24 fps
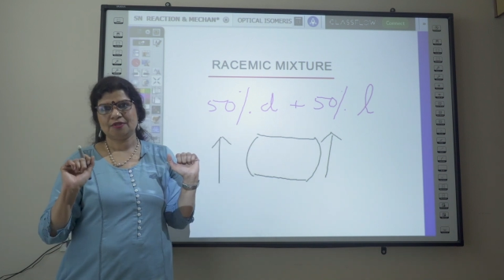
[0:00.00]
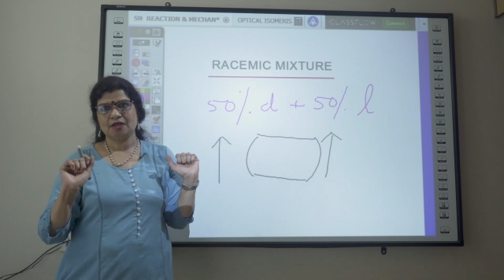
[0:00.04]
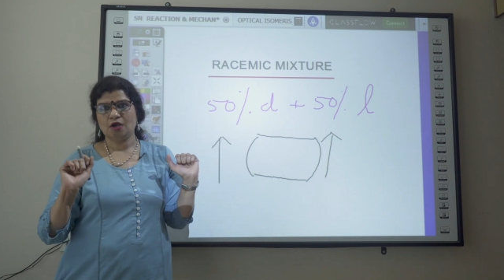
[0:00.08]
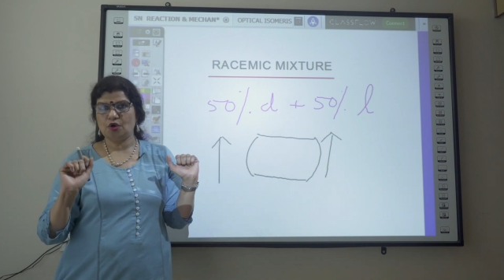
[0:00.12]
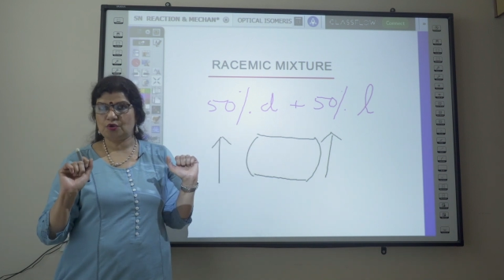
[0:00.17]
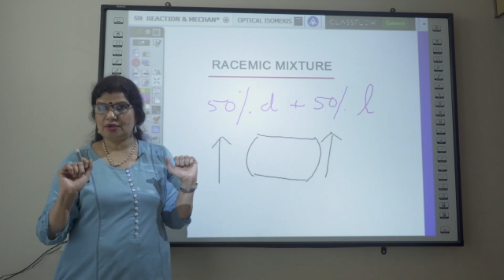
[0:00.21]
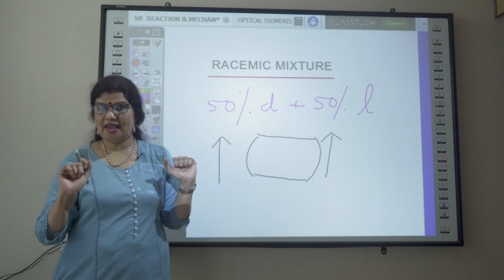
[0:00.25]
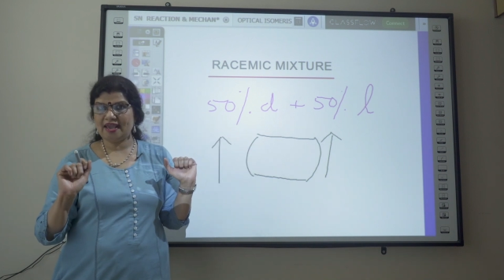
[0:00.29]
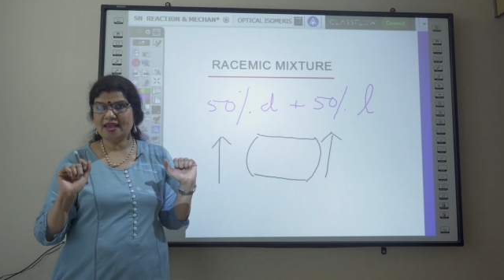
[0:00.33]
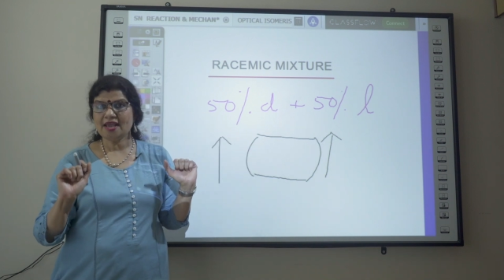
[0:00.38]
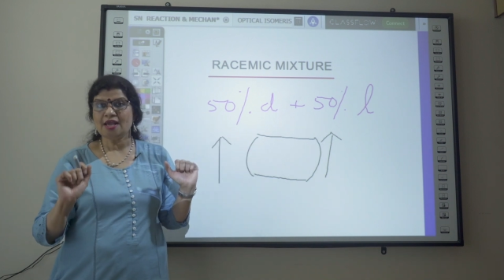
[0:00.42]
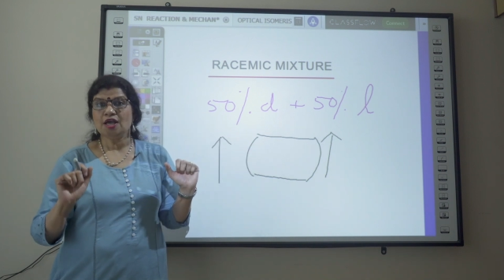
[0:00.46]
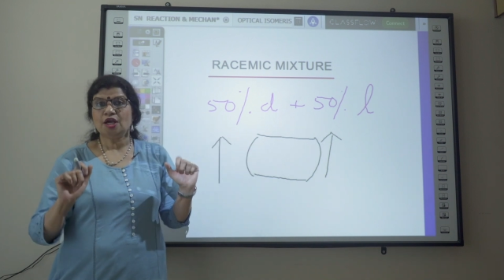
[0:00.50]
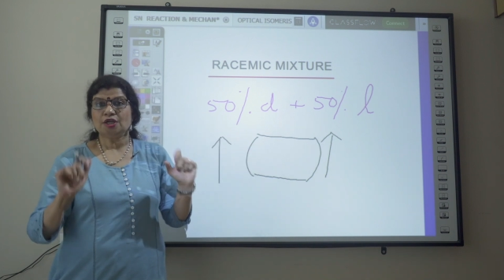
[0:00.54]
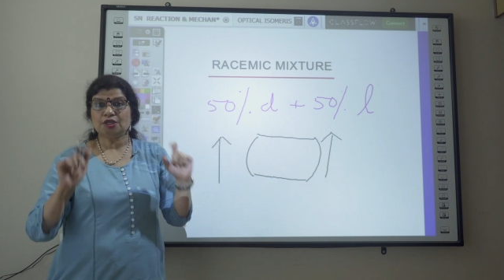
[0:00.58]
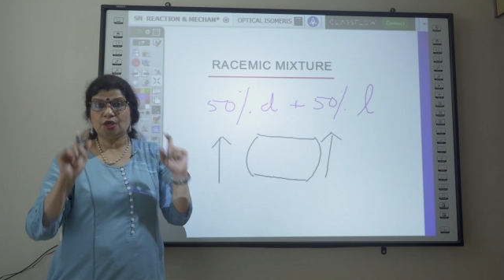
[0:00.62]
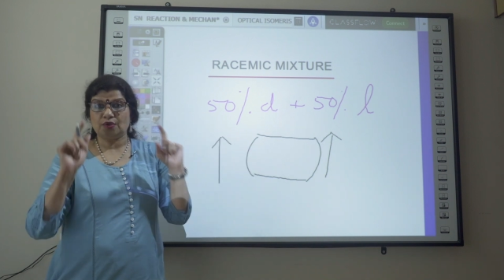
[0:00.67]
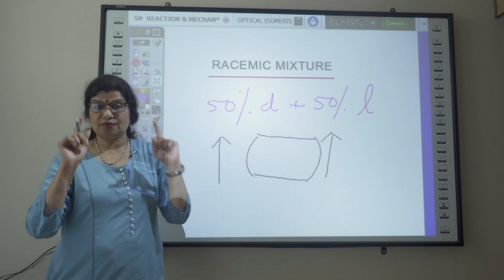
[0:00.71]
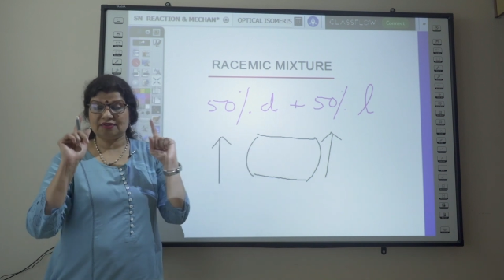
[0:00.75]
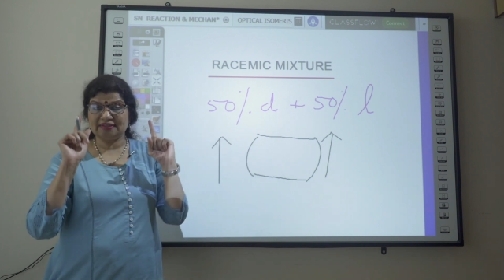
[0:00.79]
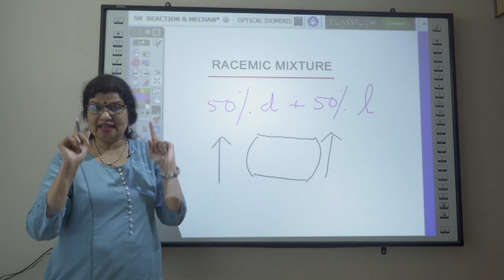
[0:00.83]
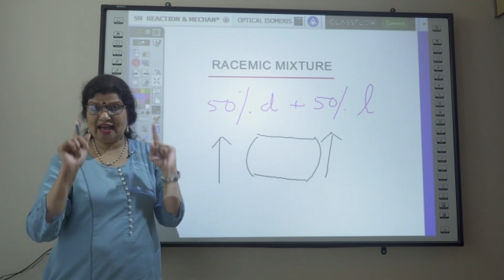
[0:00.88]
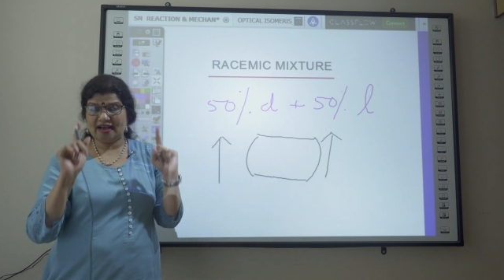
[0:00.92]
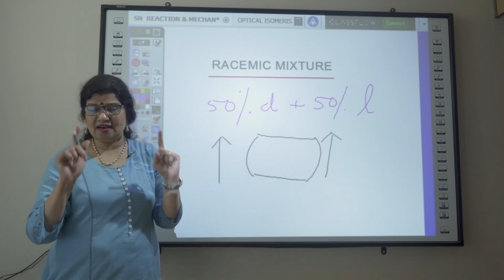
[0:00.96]
Okay,
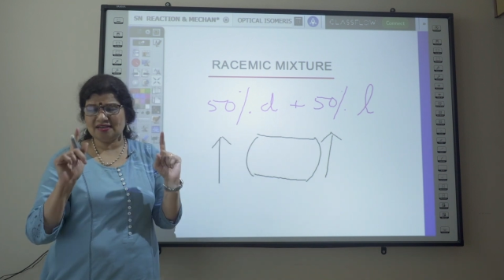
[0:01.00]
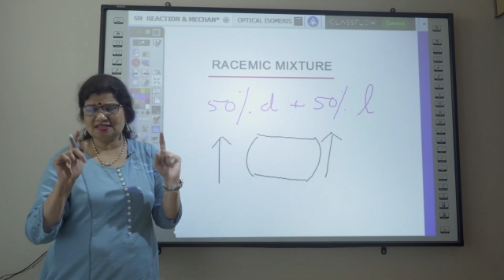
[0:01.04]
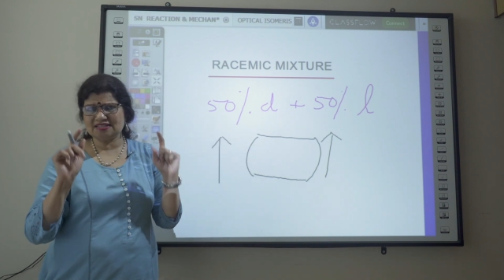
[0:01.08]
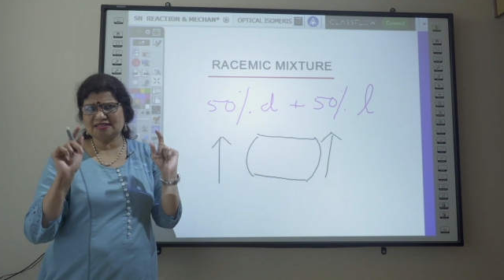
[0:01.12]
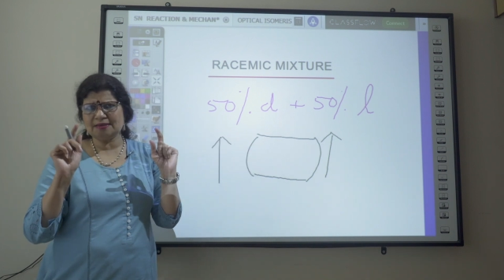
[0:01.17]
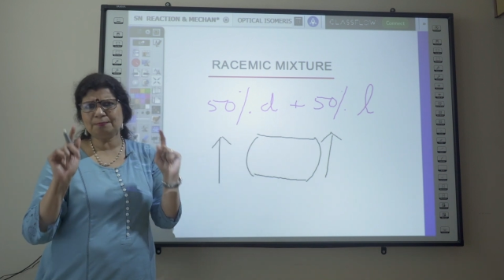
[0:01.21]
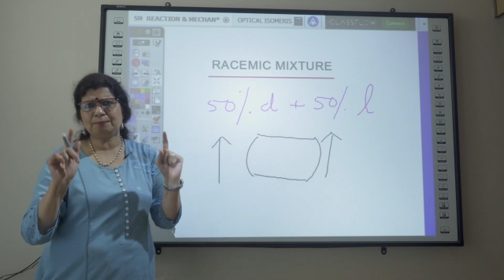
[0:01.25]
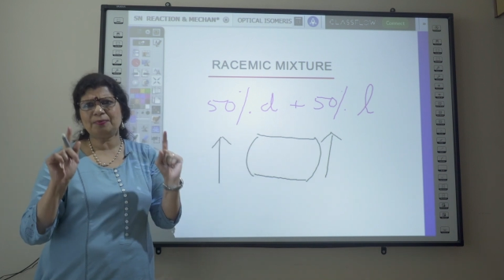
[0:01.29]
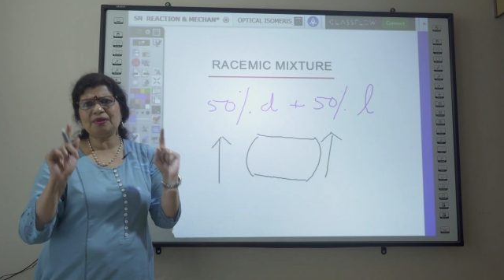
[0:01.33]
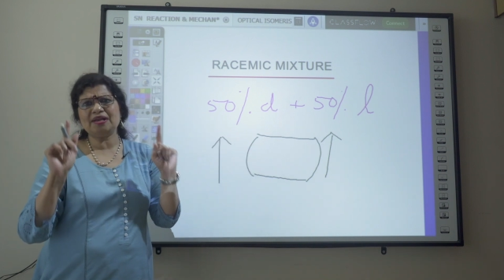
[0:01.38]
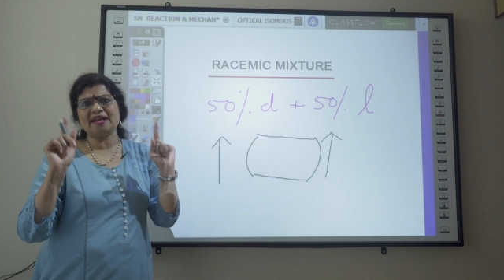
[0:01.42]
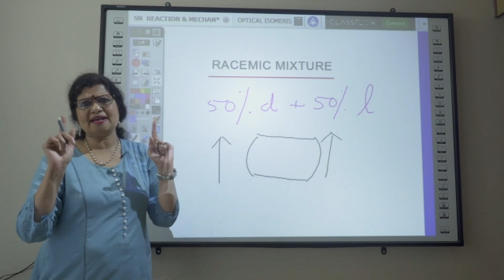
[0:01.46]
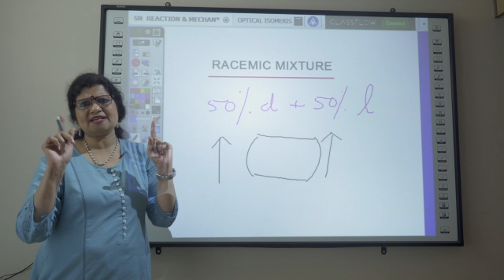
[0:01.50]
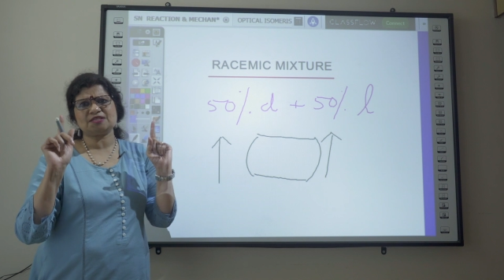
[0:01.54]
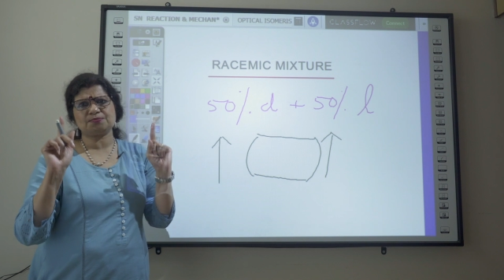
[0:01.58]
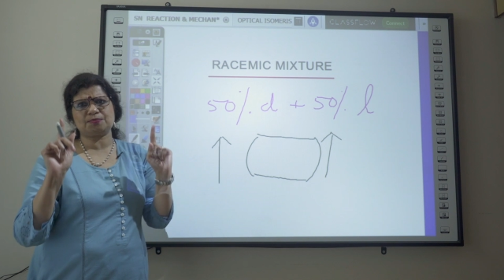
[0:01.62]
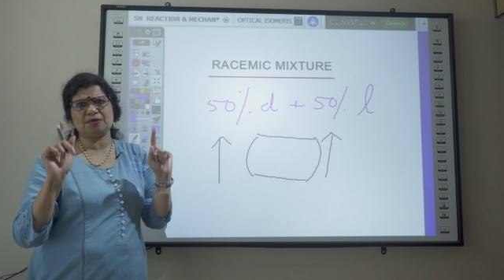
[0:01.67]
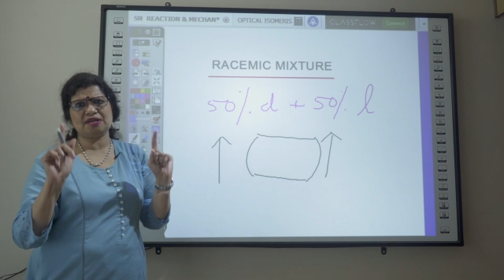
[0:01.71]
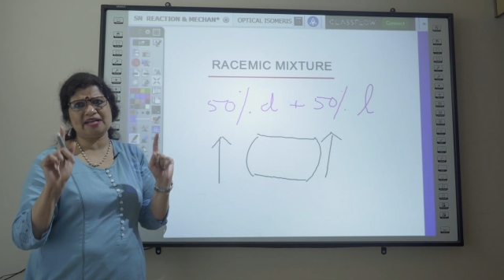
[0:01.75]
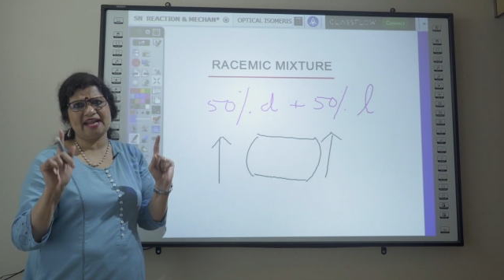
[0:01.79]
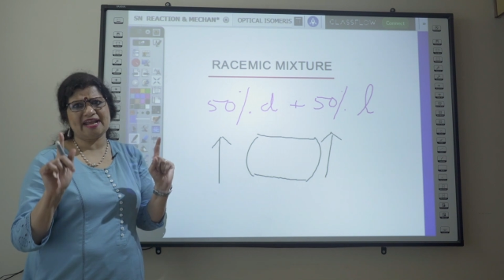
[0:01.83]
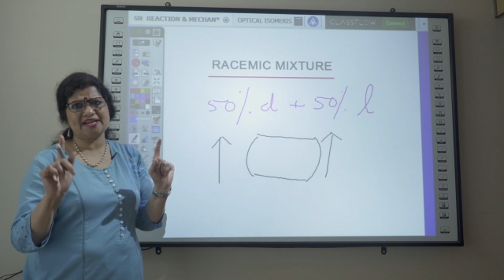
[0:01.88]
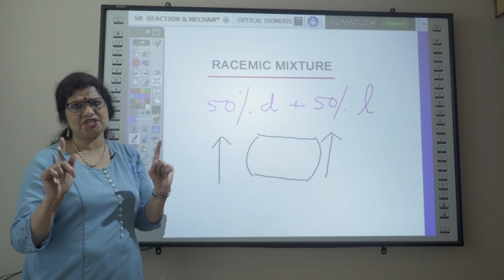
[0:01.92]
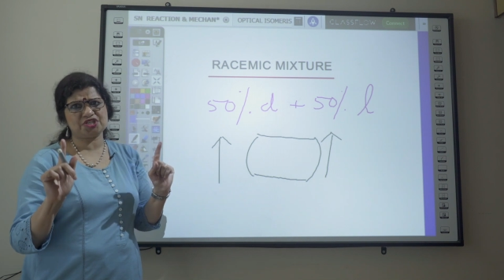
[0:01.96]
now a simple
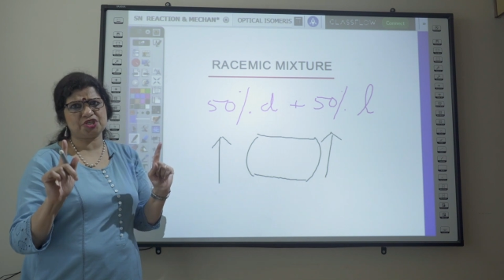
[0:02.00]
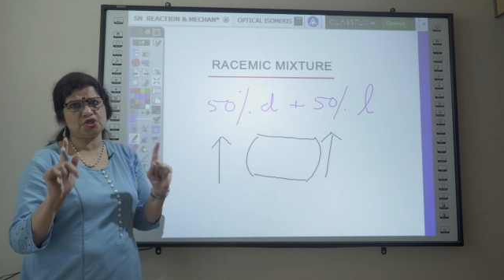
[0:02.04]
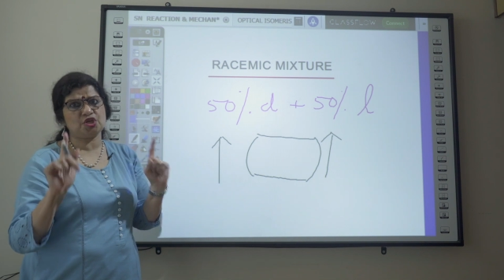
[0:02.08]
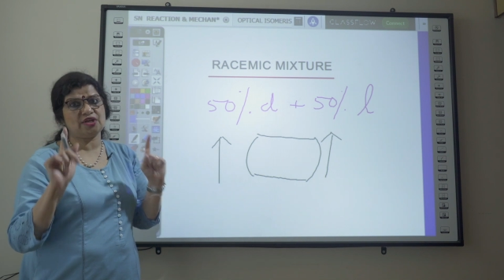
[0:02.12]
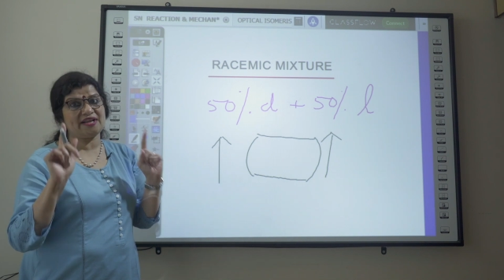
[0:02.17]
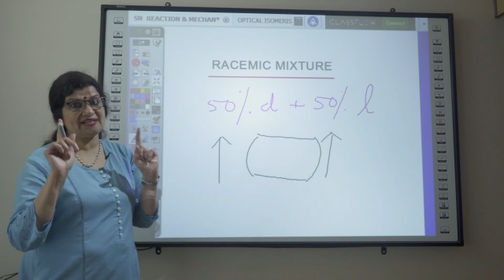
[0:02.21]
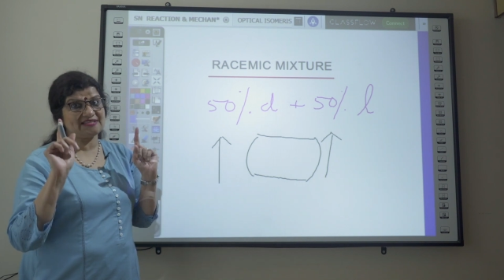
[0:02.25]
explanation or